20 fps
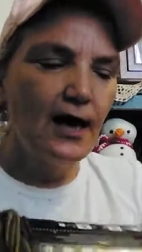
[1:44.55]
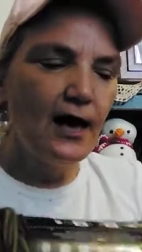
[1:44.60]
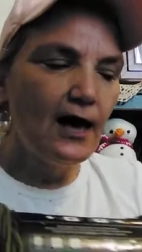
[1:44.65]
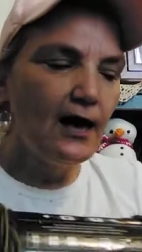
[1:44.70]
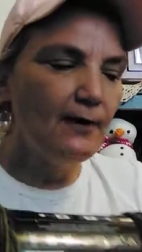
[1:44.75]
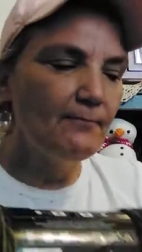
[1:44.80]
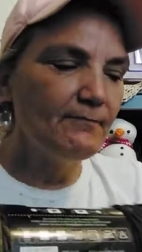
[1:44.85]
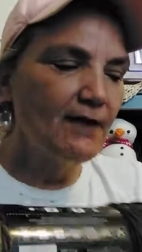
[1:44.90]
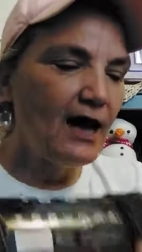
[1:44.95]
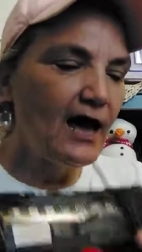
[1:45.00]

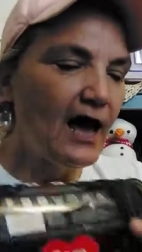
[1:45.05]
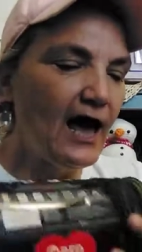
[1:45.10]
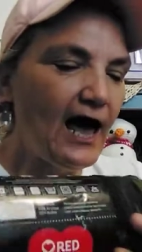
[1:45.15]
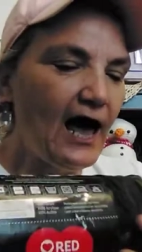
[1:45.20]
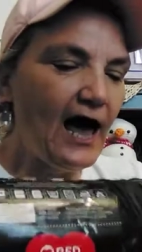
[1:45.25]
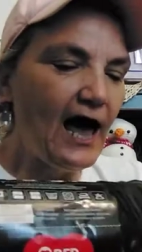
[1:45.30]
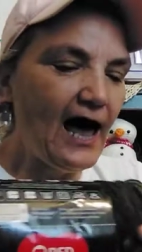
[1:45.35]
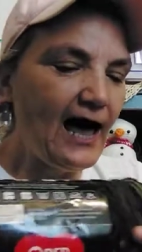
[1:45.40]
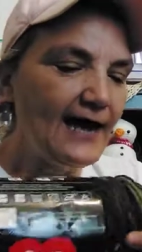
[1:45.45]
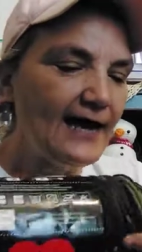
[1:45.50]
Um,
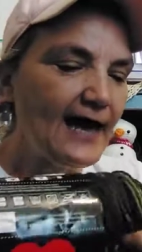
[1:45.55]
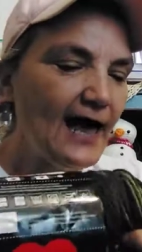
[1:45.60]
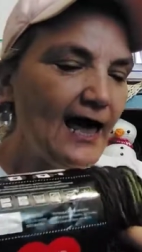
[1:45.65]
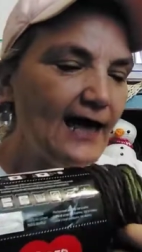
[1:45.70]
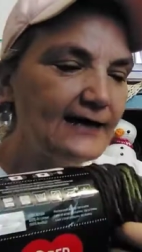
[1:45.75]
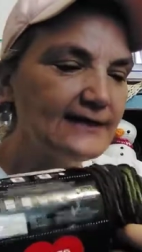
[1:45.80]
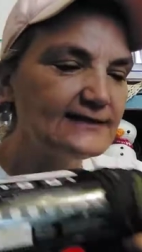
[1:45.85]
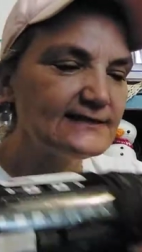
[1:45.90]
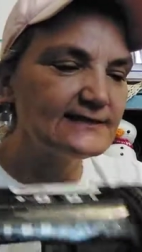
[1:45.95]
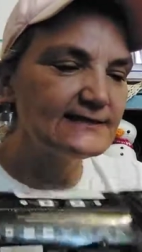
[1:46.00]
I
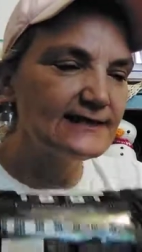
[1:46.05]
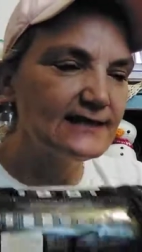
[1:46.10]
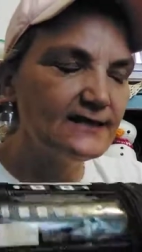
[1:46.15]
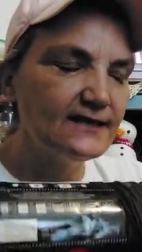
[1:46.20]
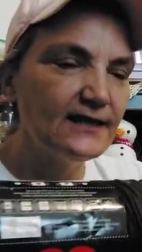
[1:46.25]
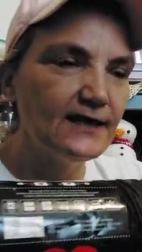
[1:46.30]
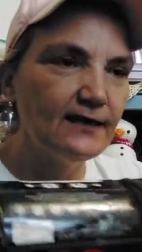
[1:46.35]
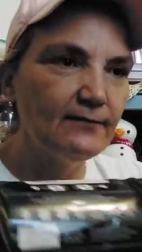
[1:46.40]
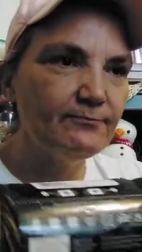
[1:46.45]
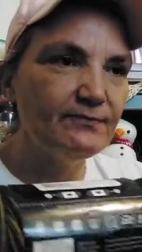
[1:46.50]
honestly
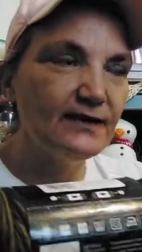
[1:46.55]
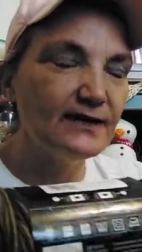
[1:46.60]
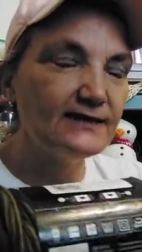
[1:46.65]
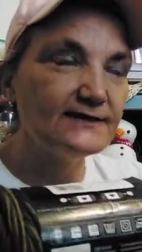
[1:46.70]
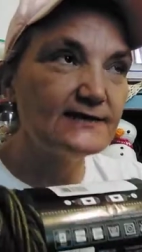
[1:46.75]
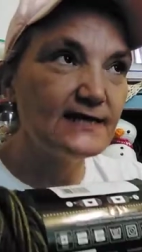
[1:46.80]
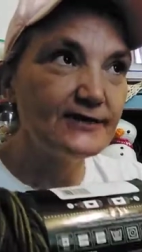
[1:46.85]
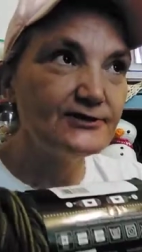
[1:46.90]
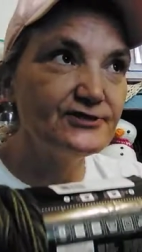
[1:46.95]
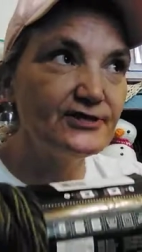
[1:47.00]
think
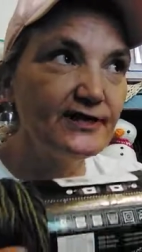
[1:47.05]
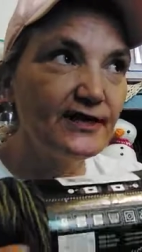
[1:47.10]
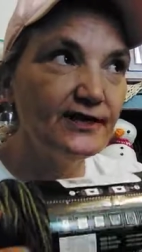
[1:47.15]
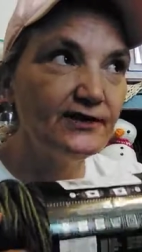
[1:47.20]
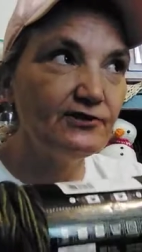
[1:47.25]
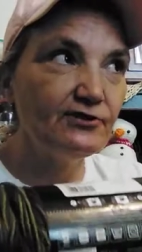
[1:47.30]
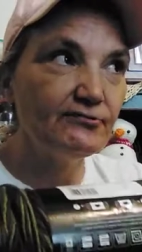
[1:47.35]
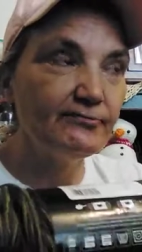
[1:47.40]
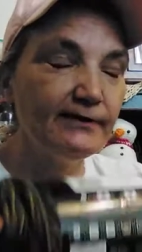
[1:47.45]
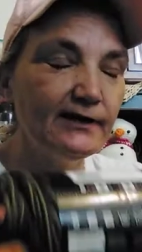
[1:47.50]
because I
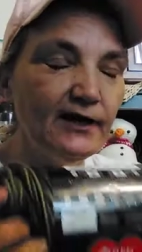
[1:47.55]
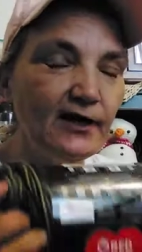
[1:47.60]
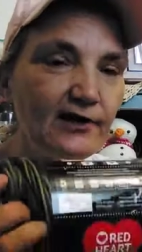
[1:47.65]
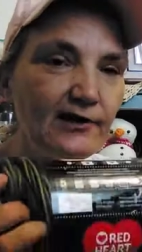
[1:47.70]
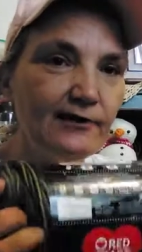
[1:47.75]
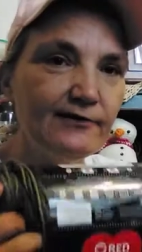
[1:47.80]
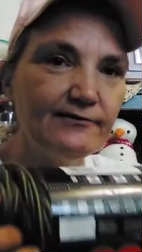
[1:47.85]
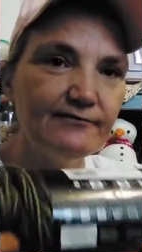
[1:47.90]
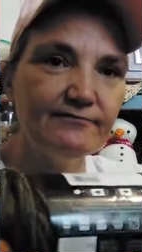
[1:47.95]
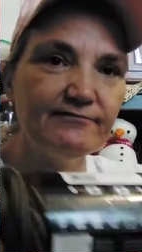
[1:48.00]
chained
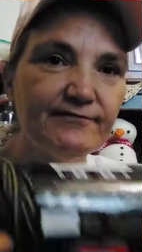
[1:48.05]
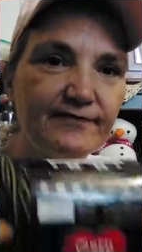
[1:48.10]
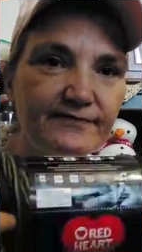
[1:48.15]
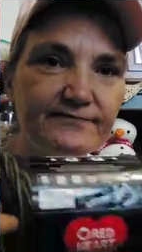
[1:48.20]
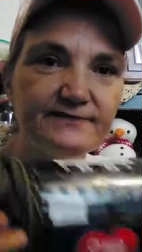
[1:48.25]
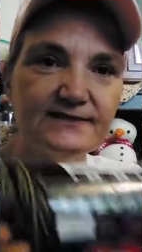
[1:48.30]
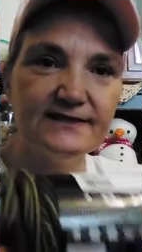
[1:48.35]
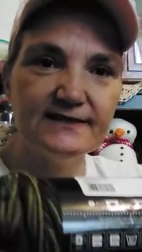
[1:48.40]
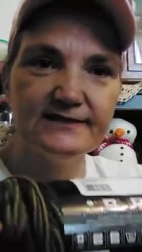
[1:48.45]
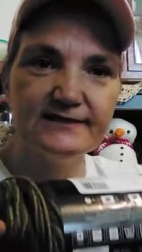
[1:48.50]

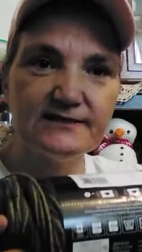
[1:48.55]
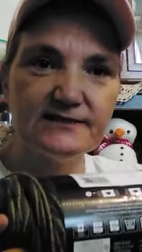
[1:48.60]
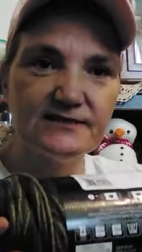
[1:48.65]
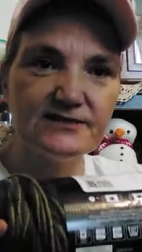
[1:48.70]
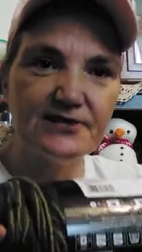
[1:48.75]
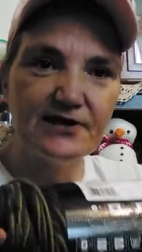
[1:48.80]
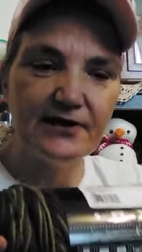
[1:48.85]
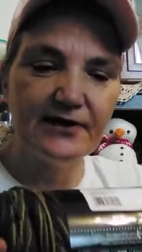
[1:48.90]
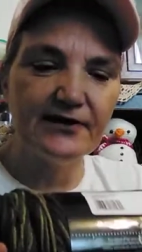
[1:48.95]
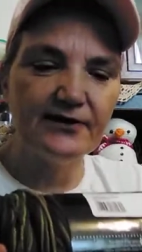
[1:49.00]
350 to
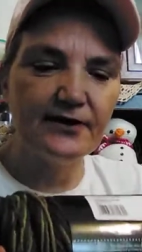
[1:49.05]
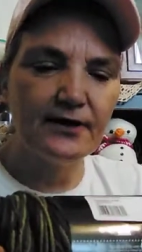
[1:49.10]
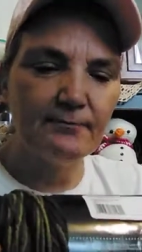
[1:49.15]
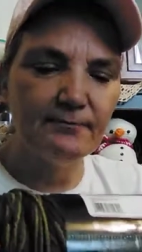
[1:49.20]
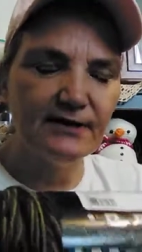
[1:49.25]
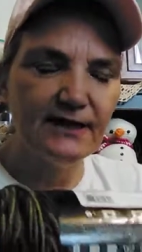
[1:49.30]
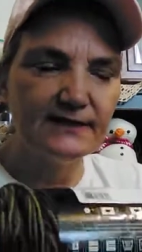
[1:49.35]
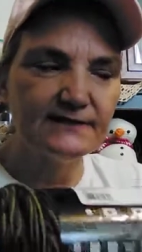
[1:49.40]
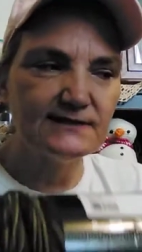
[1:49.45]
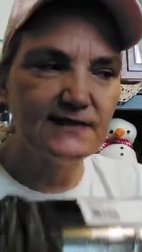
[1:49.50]
start,
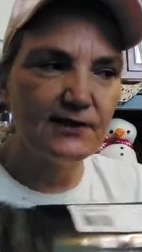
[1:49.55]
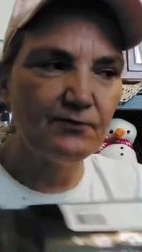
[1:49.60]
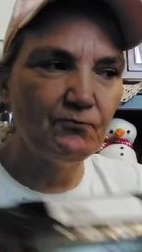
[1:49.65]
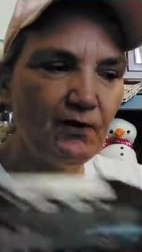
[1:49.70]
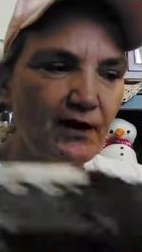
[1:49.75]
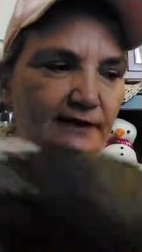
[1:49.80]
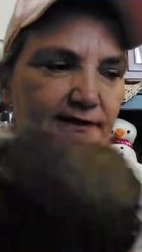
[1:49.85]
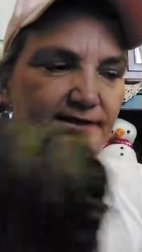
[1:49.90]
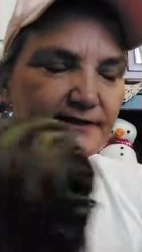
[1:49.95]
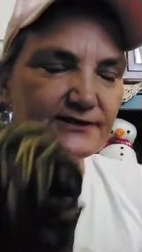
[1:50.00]
because I
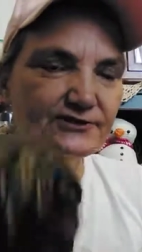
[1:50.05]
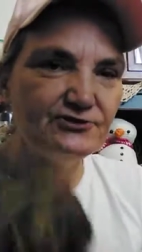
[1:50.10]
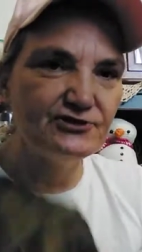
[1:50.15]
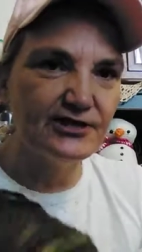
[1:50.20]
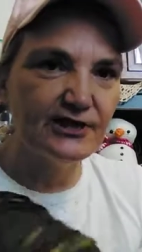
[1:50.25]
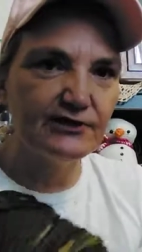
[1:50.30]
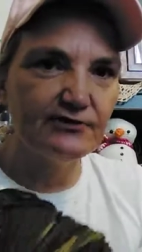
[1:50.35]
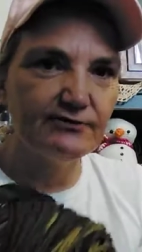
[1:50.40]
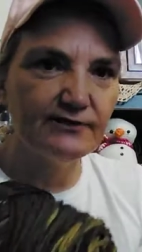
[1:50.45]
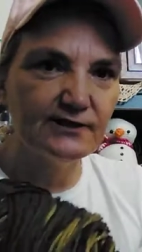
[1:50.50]
wanted a
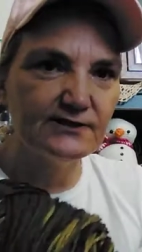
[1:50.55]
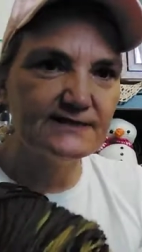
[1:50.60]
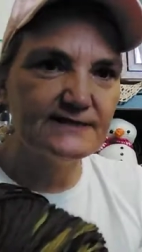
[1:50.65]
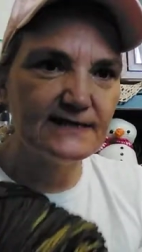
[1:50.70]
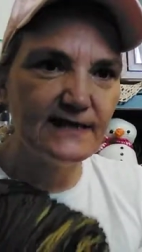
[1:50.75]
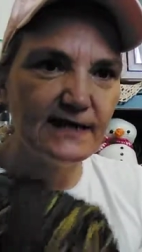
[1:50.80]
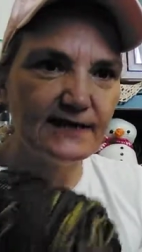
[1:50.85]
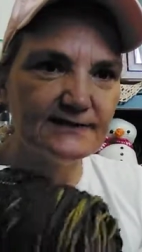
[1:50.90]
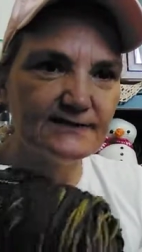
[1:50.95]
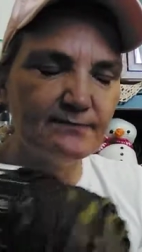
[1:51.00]
generous
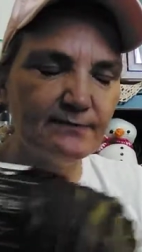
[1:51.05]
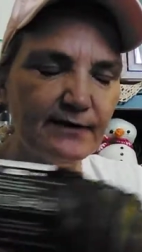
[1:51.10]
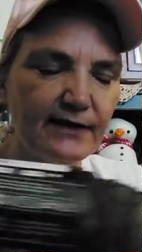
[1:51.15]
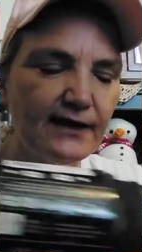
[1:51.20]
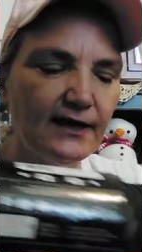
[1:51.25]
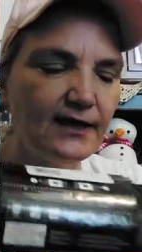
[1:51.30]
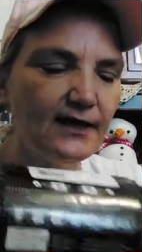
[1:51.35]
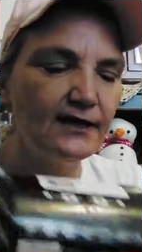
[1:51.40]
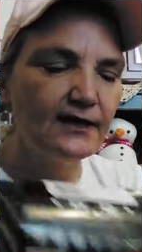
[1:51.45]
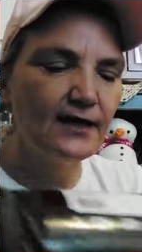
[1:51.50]
size
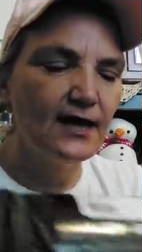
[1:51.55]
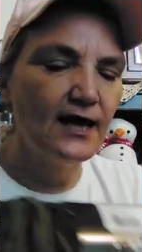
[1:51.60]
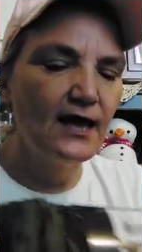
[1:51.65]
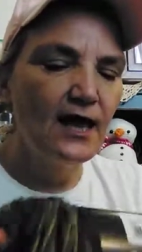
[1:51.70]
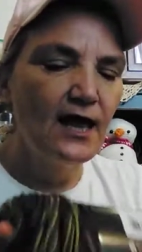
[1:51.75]
blanket,